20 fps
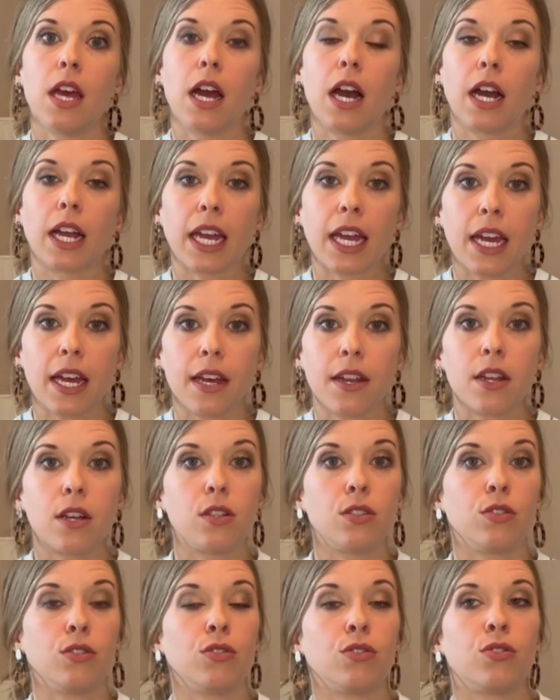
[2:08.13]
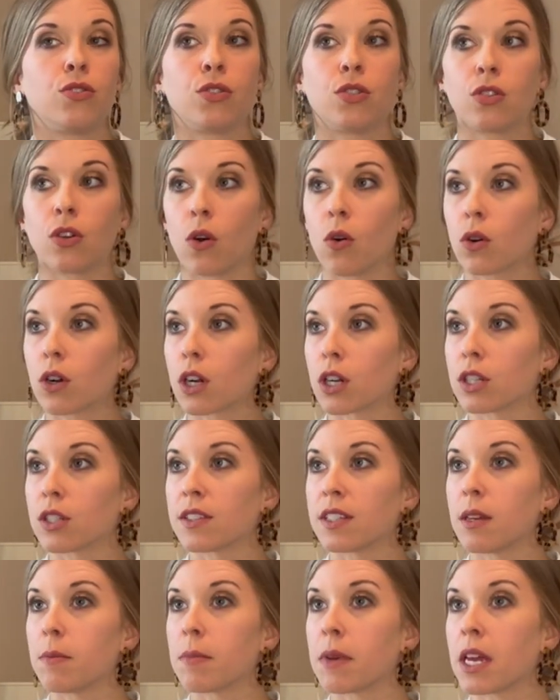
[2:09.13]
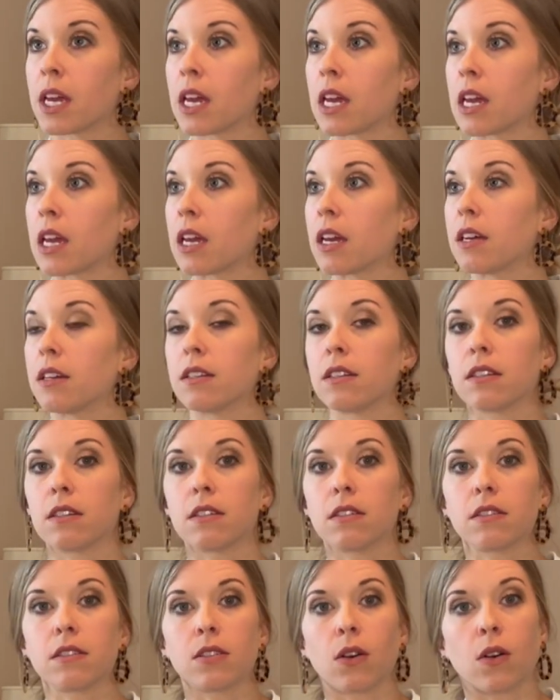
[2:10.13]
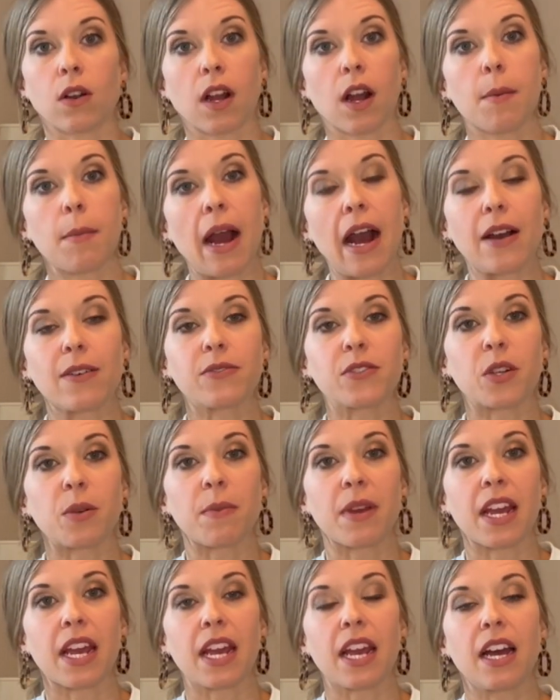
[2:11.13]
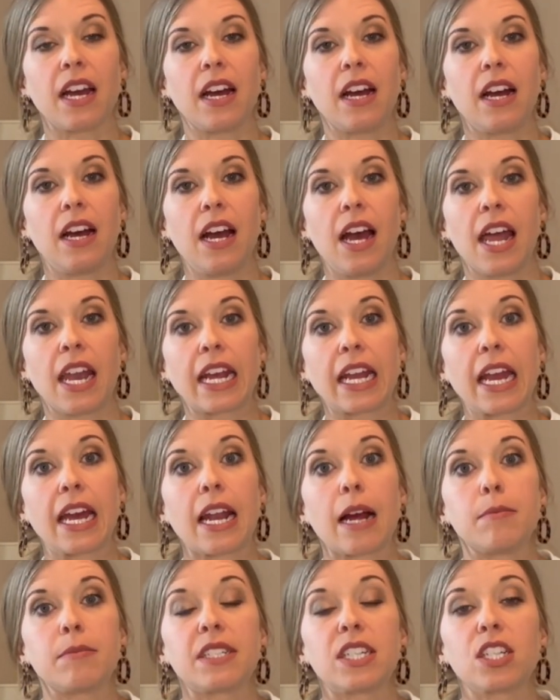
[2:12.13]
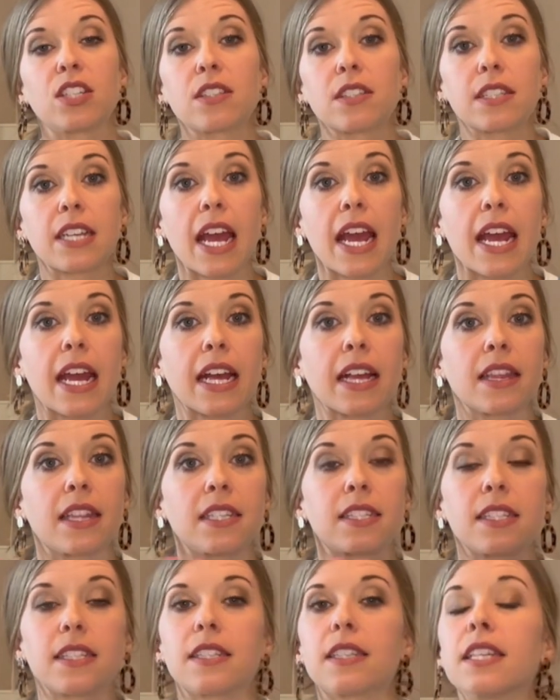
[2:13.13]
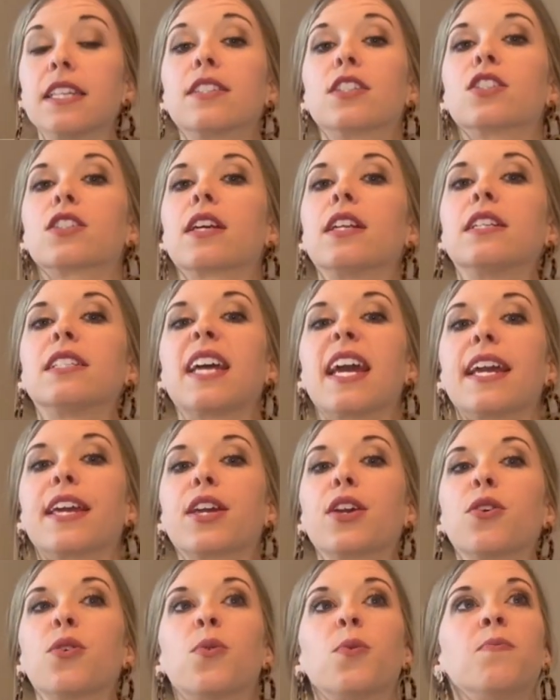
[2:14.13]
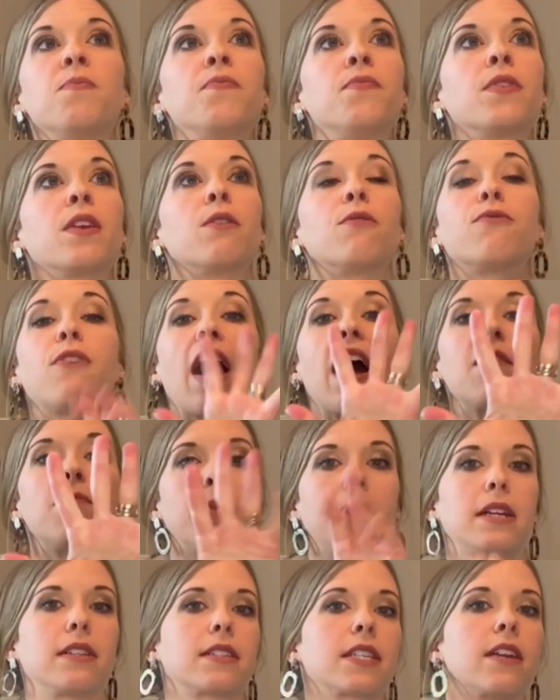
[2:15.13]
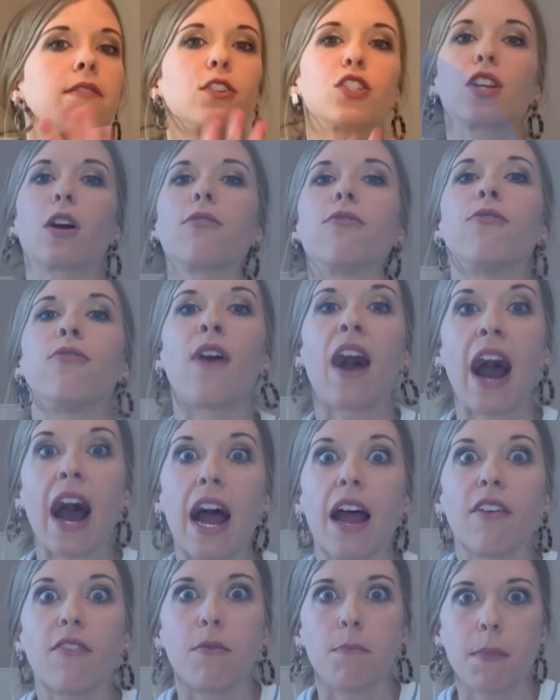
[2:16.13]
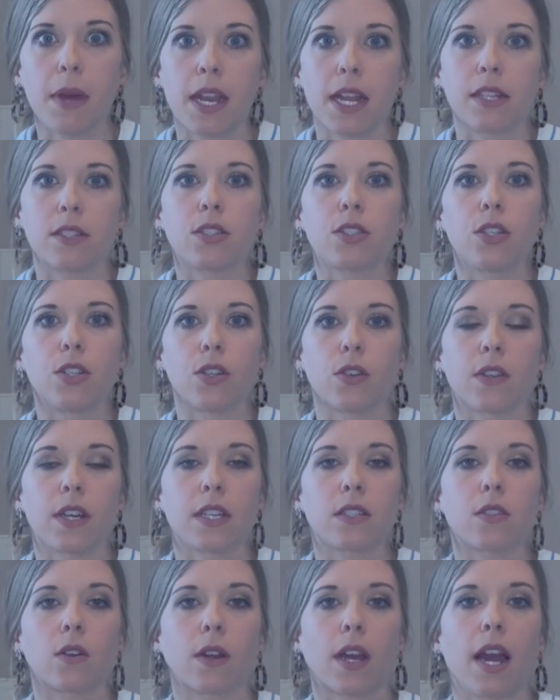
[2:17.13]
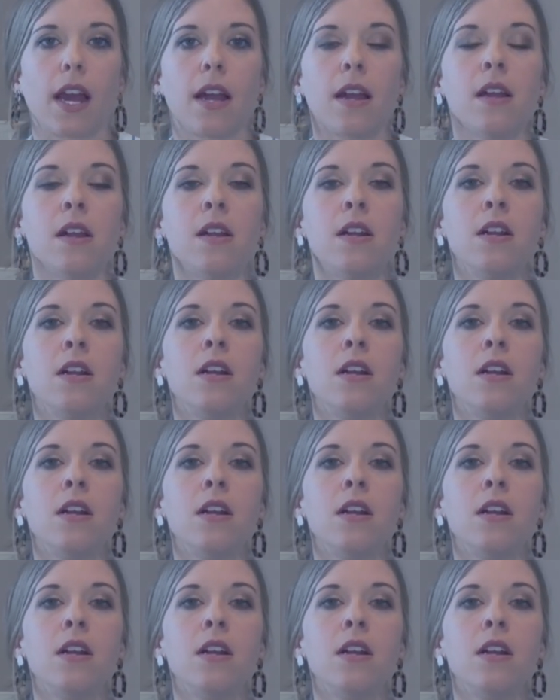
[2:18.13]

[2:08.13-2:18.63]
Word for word: Again, don't curse at me, don't come after me. And again, I'm just saying this is this is going to take you 5 minutes. Give yourself 5 minutes to do this, okay?